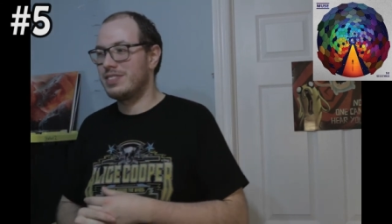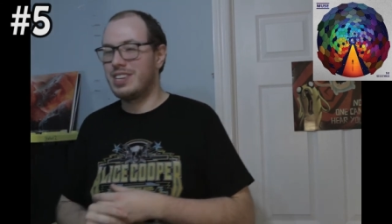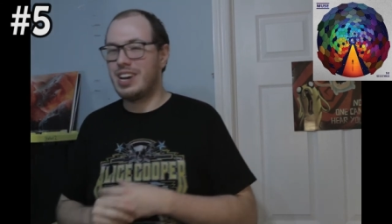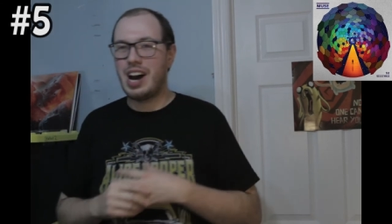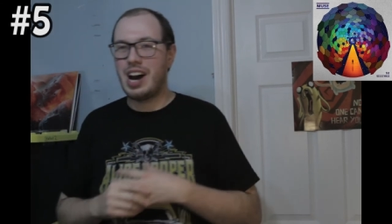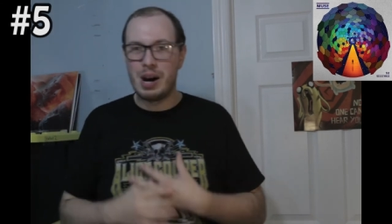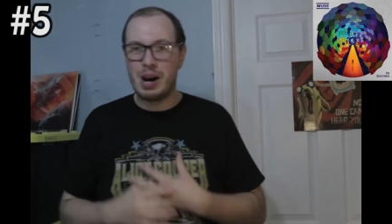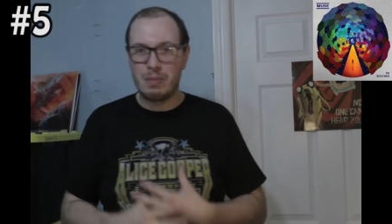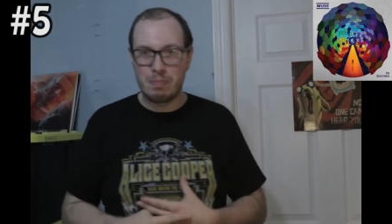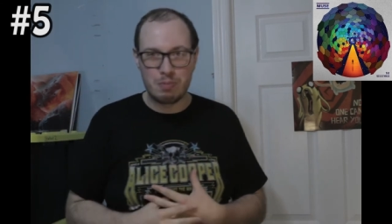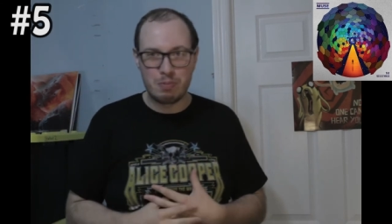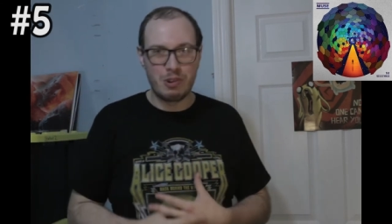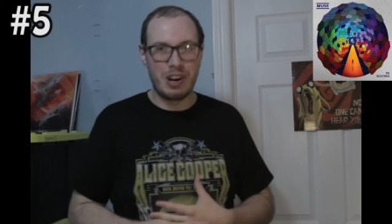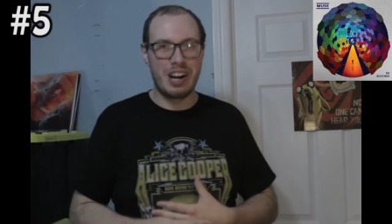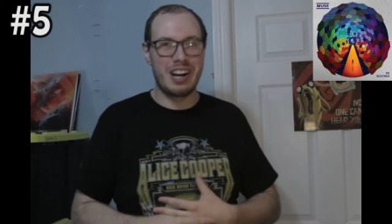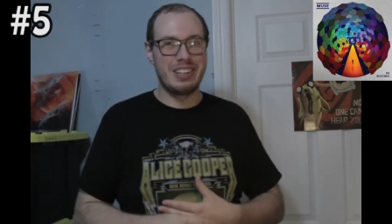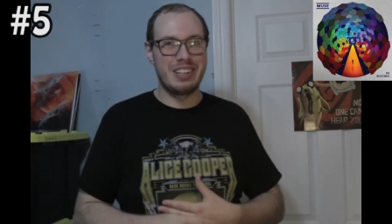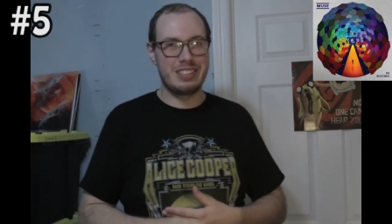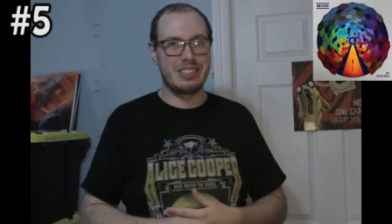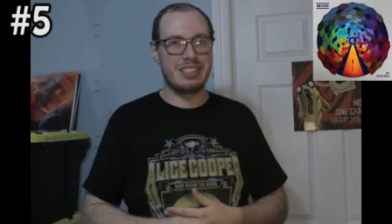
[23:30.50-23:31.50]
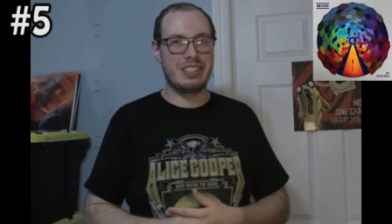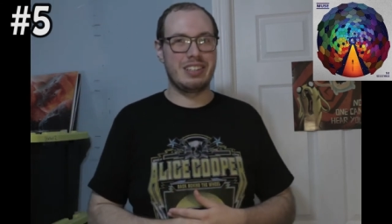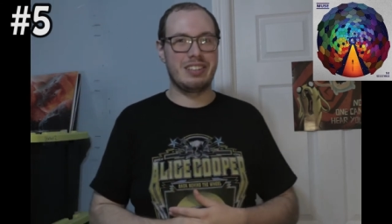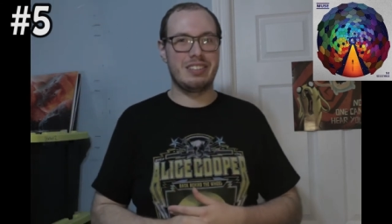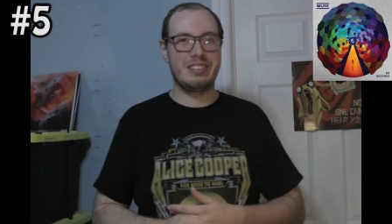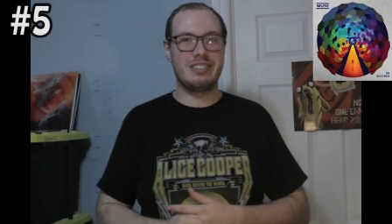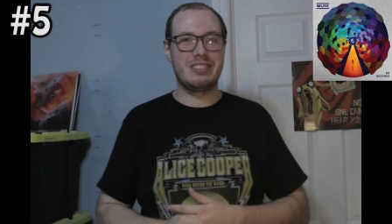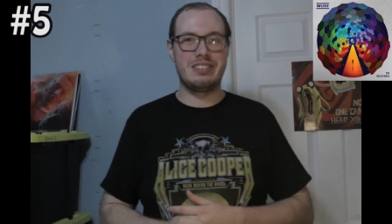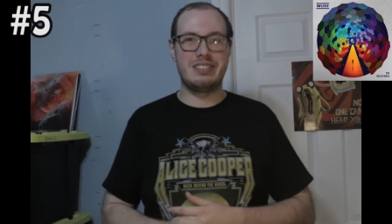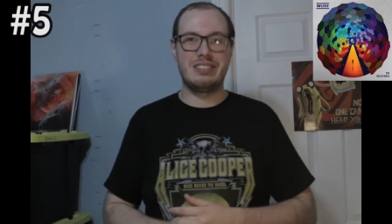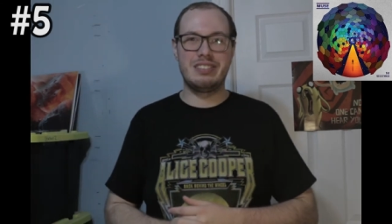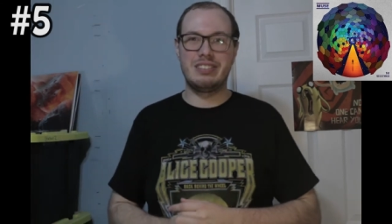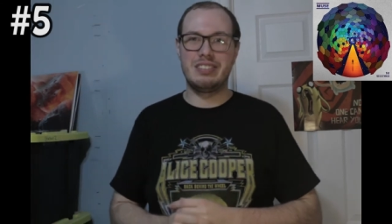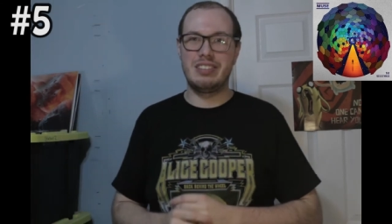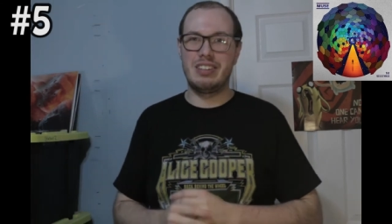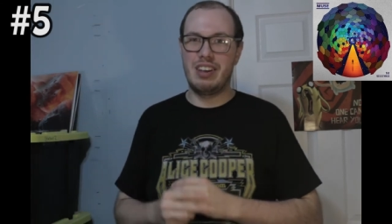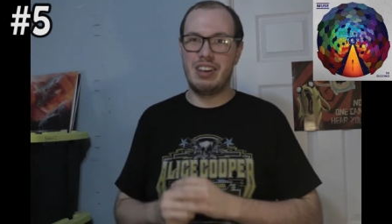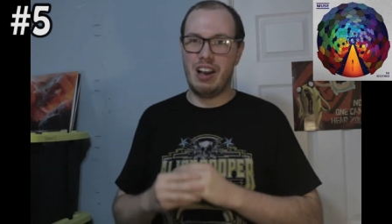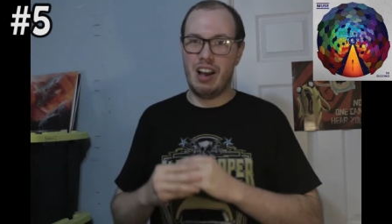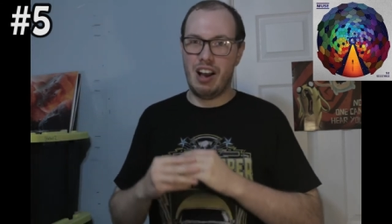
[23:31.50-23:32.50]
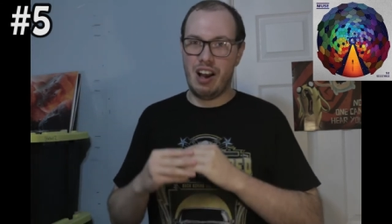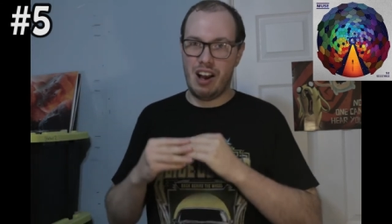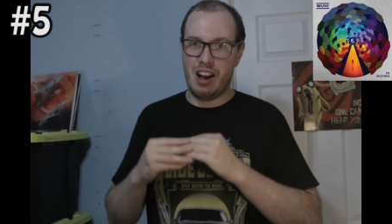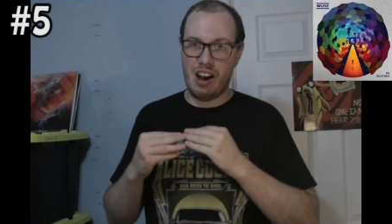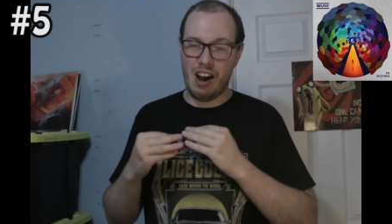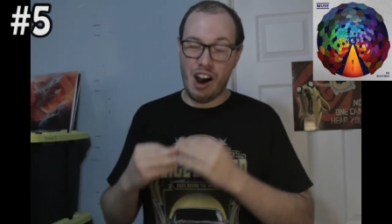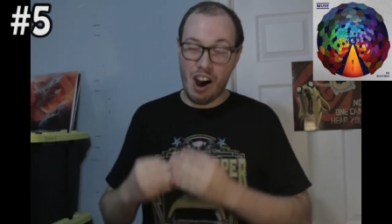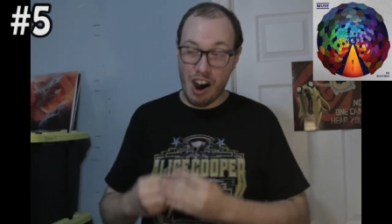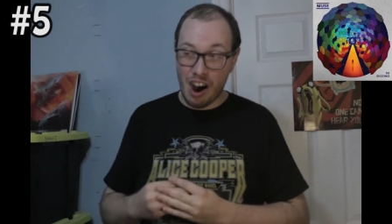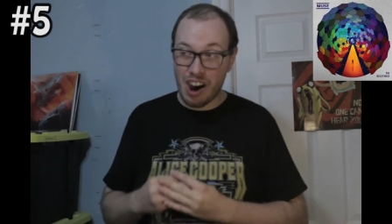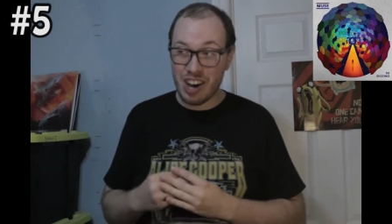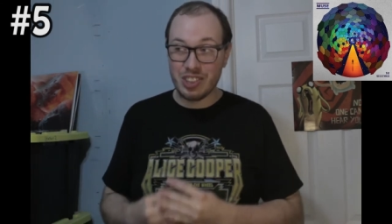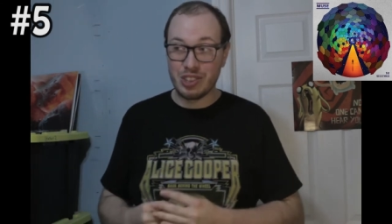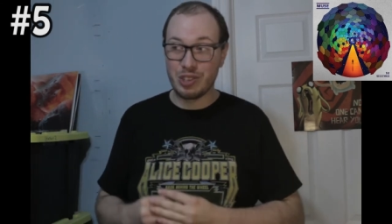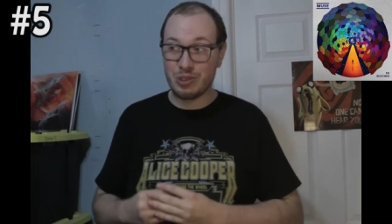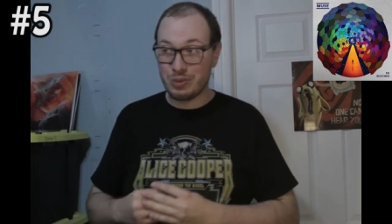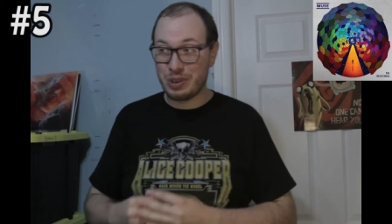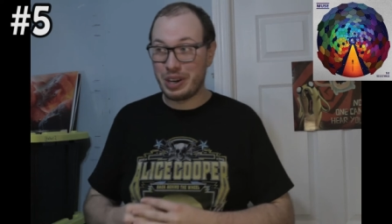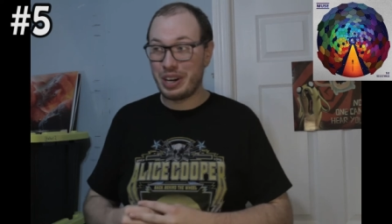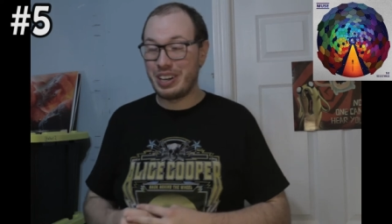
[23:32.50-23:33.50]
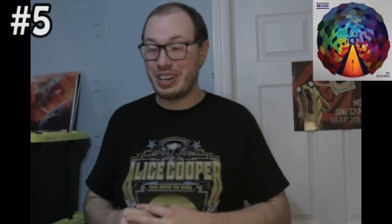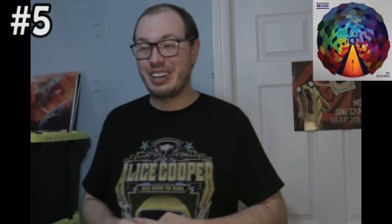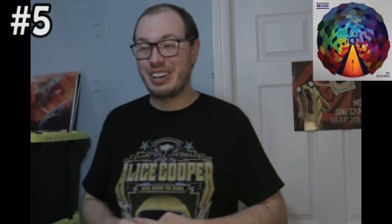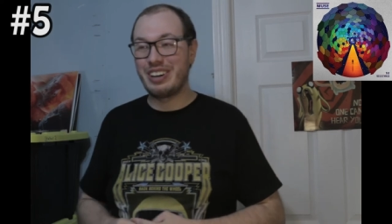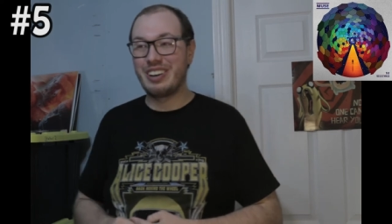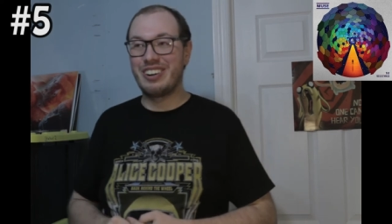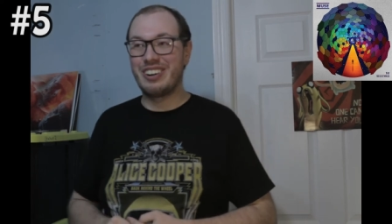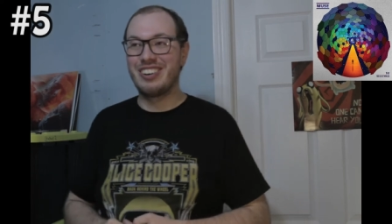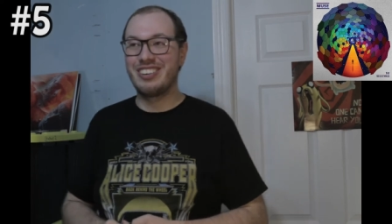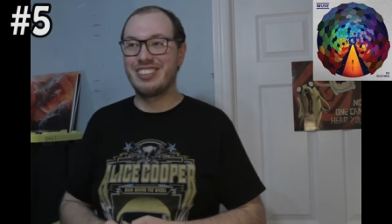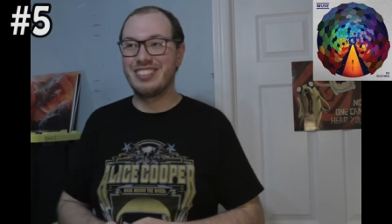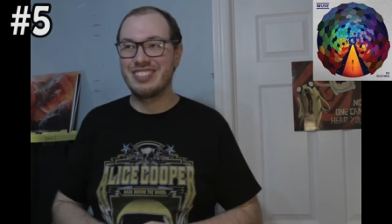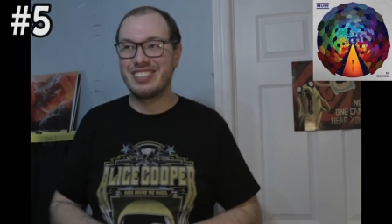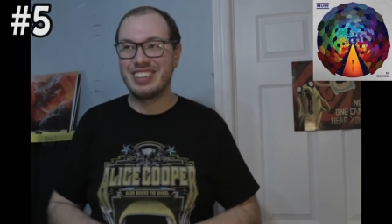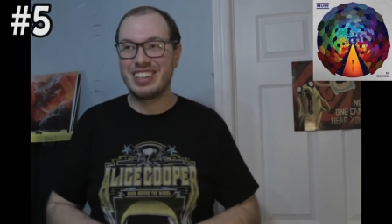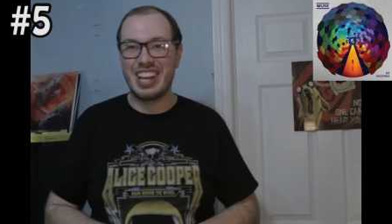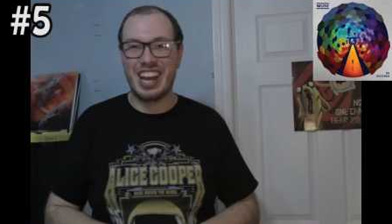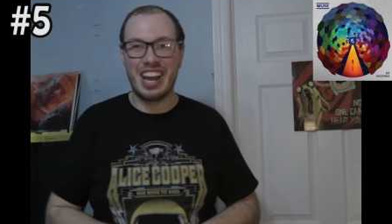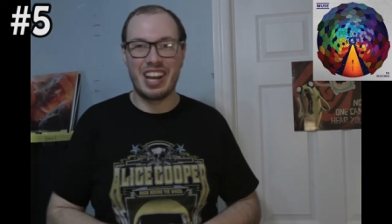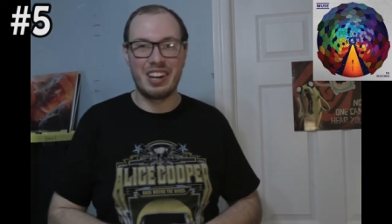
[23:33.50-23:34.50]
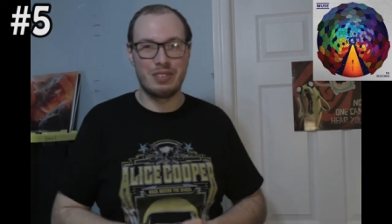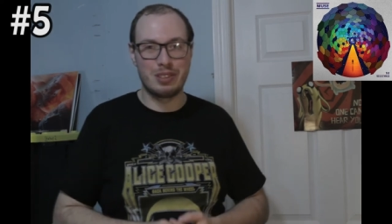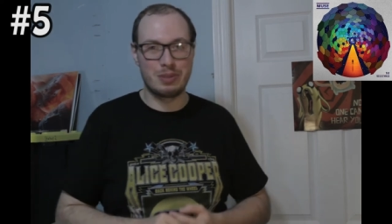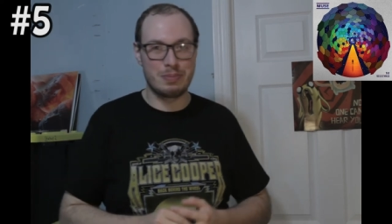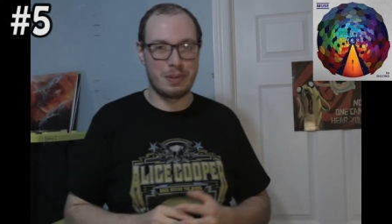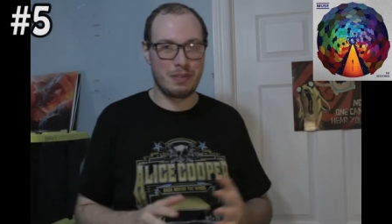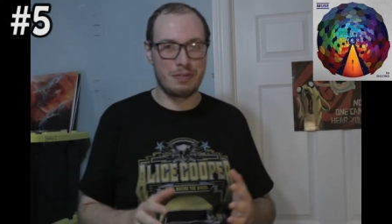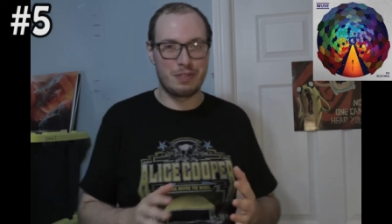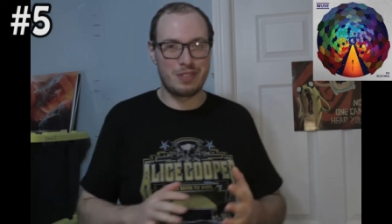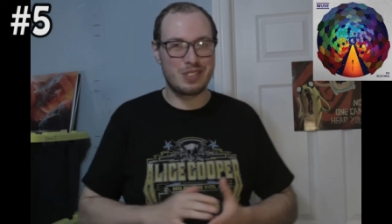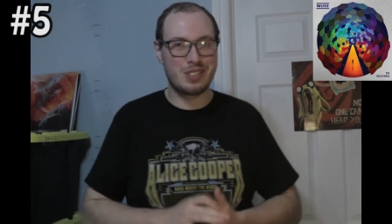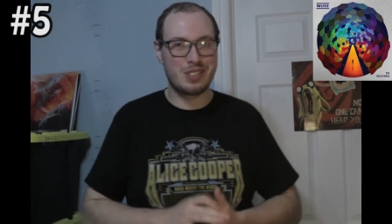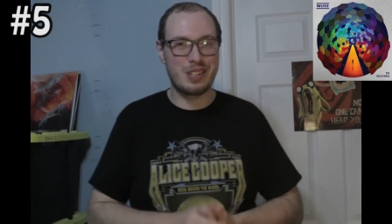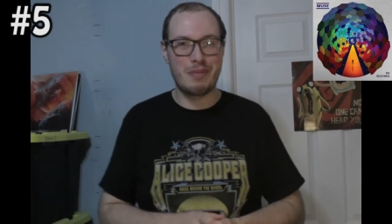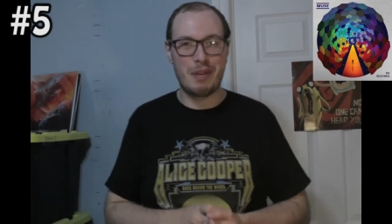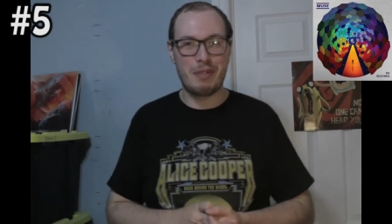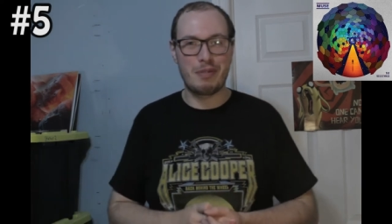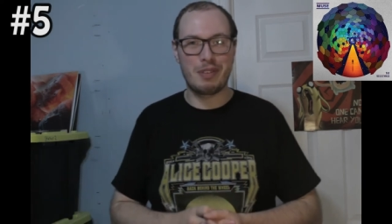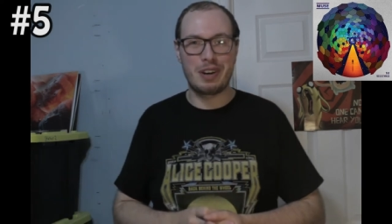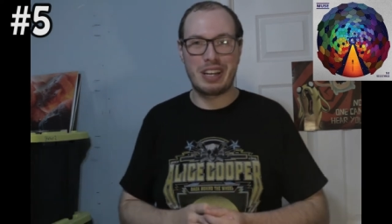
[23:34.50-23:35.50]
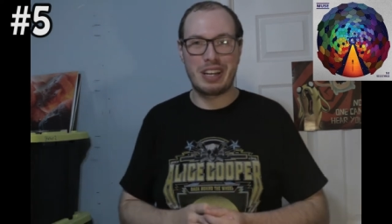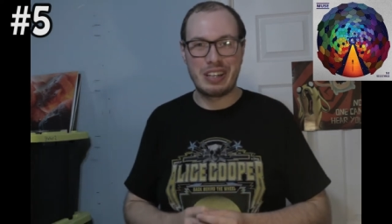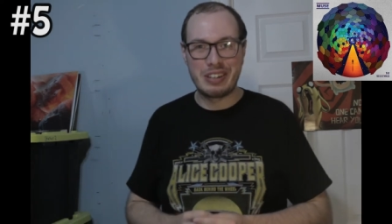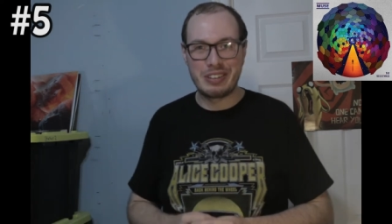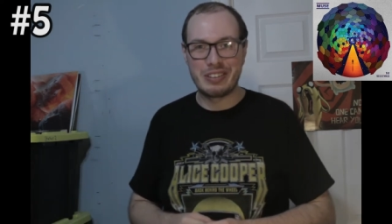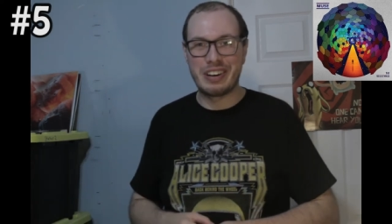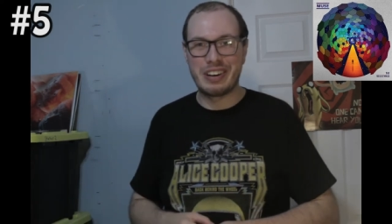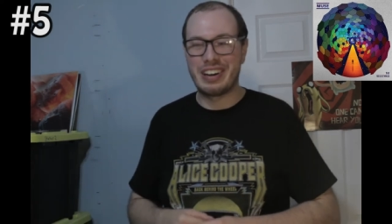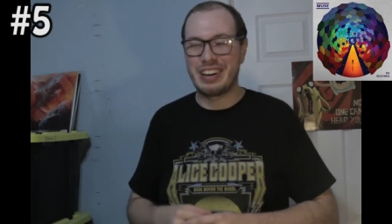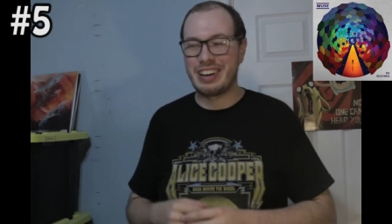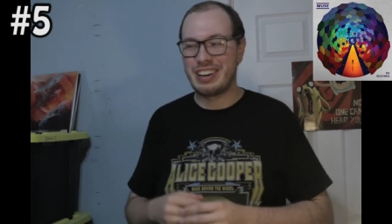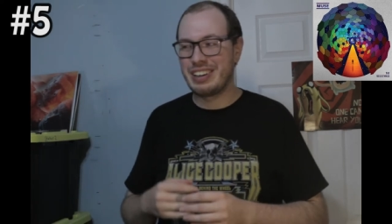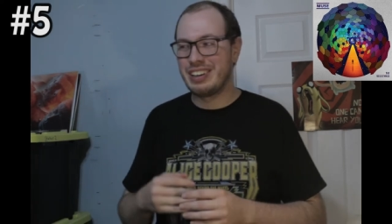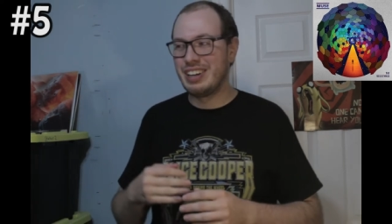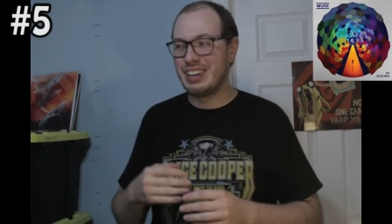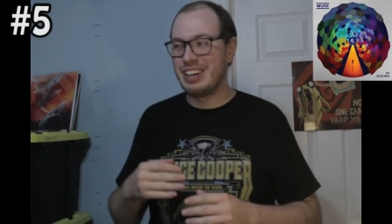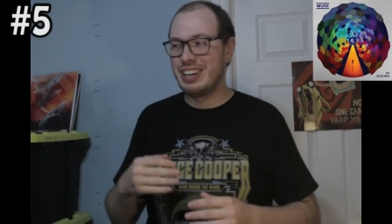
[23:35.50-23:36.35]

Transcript: Uprising on the radio, and it was my first time ever hearing